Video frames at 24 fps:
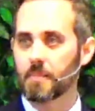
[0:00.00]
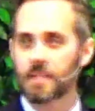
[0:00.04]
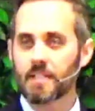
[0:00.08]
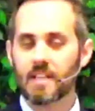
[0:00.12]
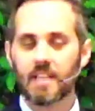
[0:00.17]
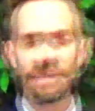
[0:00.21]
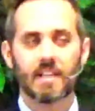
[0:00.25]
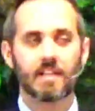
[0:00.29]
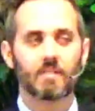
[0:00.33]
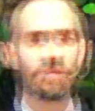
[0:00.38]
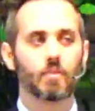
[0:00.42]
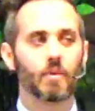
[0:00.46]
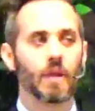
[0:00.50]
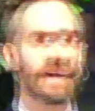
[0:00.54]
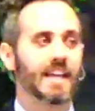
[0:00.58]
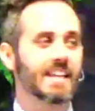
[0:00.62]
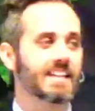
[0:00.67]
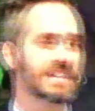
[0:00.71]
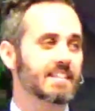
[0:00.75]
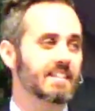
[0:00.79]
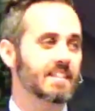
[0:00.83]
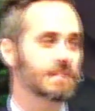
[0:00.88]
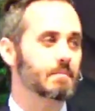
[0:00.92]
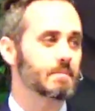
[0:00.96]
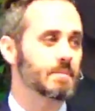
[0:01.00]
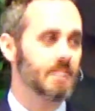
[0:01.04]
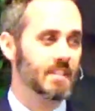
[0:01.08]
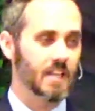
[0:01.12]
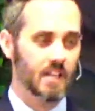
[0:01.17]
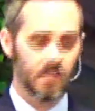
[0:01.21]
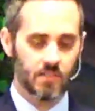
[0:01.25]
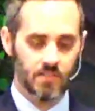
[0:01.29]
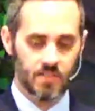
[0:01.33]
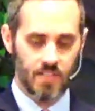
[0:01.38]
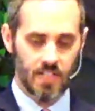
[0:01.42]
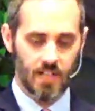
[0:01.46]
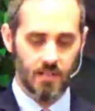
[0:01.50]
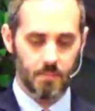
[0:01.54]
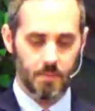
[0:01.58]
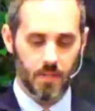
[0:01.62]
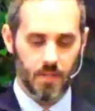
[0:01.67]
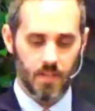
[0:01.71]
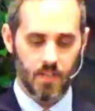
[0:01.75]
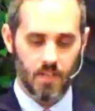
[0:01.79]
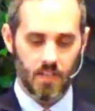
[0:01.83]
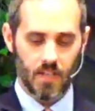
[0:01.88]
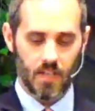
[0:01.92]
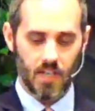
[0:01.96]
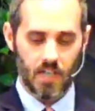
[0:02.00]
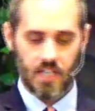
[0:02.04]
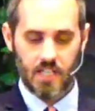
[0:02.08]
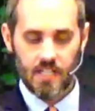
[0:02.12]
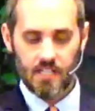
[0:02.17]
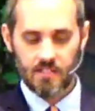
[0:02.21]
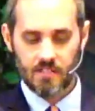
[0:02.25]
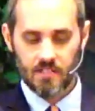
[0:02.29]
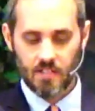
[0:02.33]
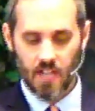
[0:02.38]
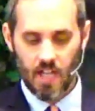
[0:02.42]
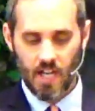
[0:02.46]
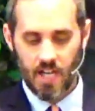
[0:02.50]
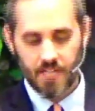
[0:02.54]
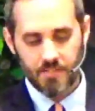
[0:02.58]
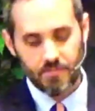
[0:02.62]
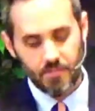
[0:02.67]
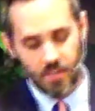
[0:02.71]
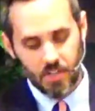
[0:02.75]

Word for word: but that they've raised themselves up against God.